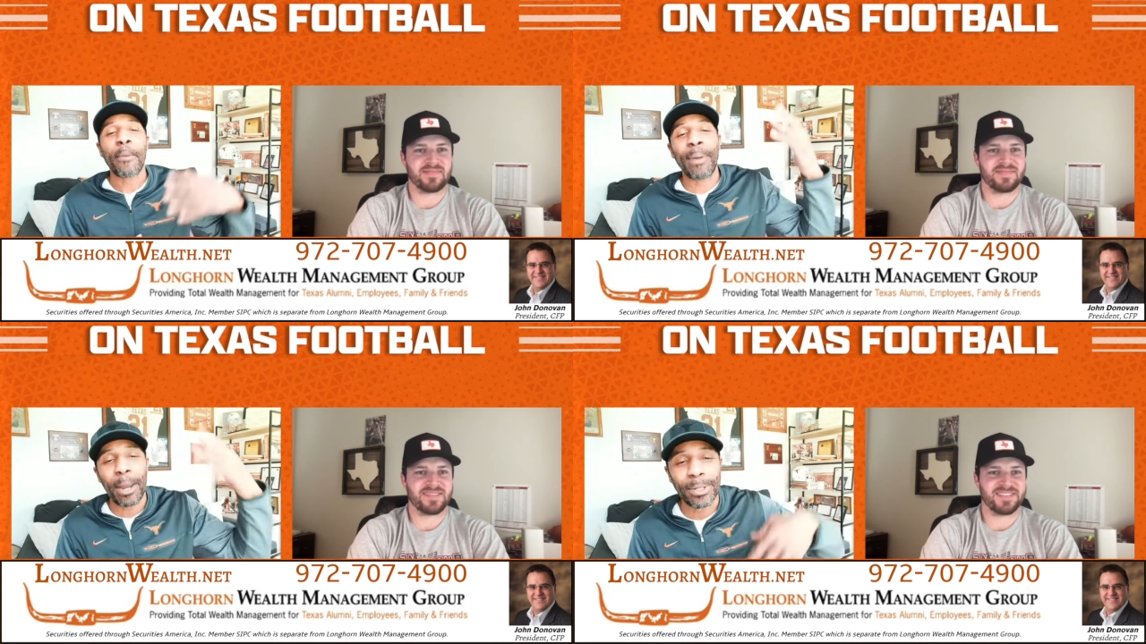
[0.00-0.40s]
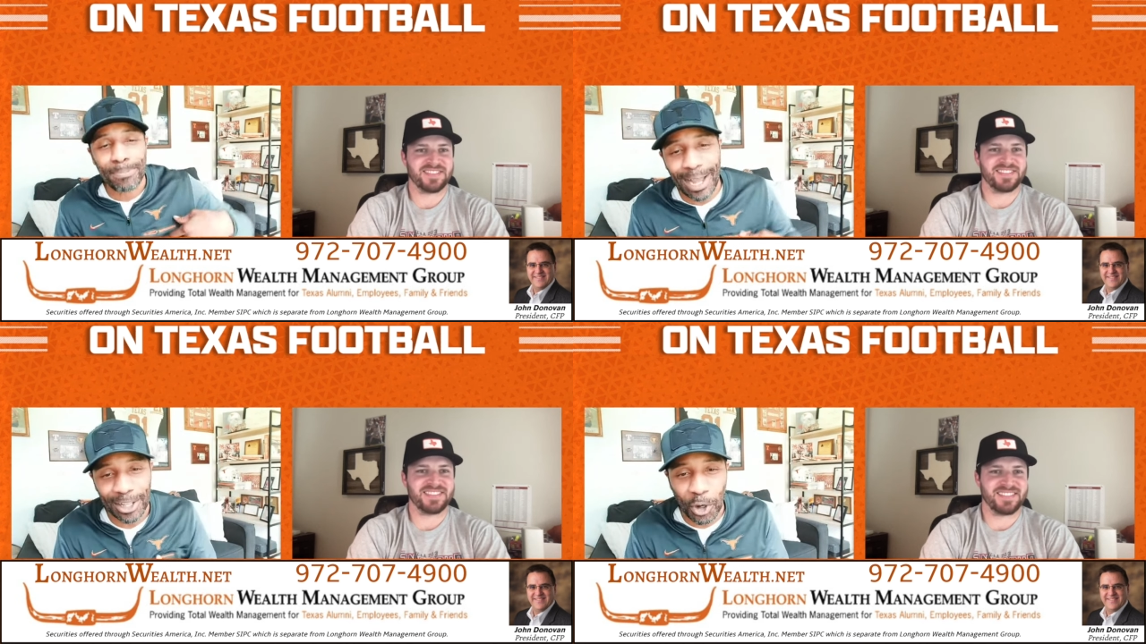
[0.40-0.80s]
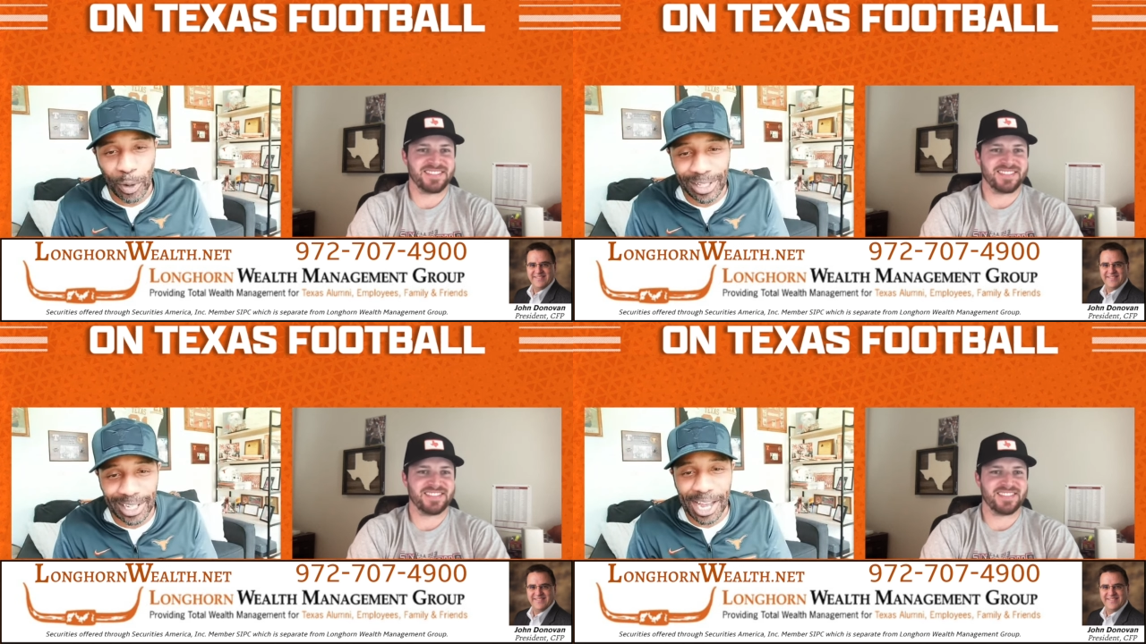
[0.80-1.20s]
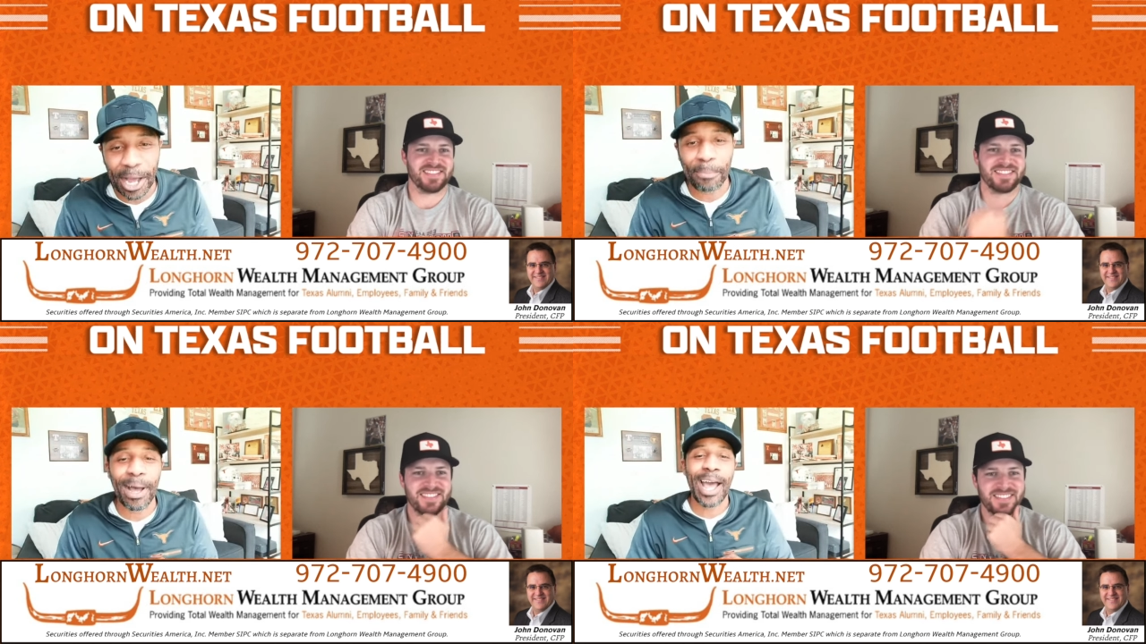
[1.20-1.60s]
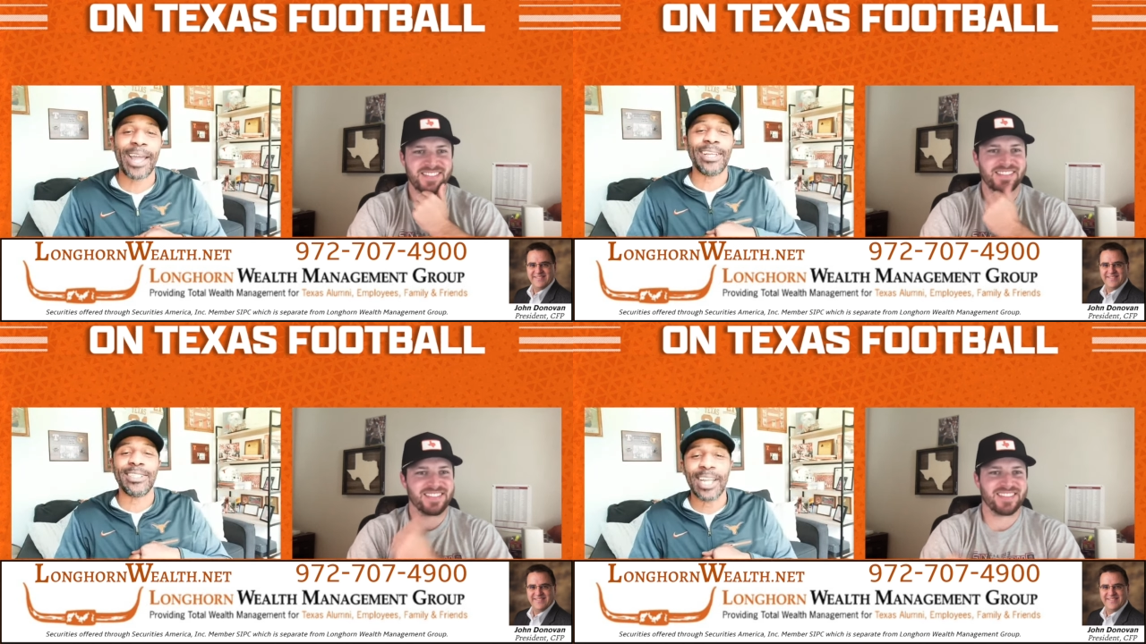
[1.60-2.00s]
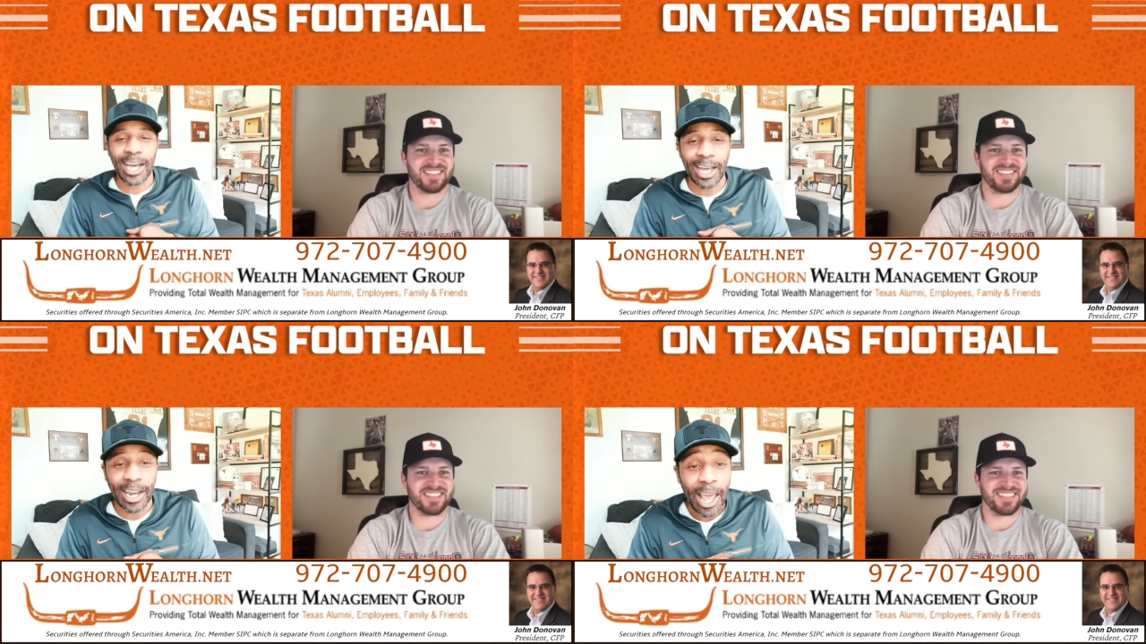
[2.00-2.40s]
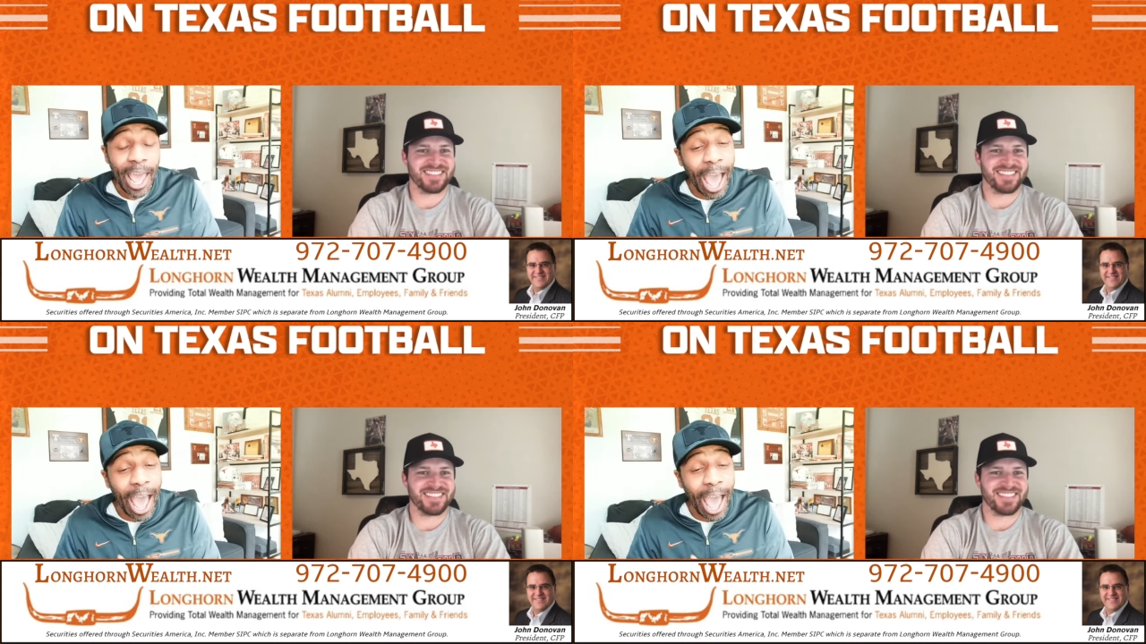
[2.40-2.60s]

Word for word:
Speaker 1: Babers about to quit the combine. He's done.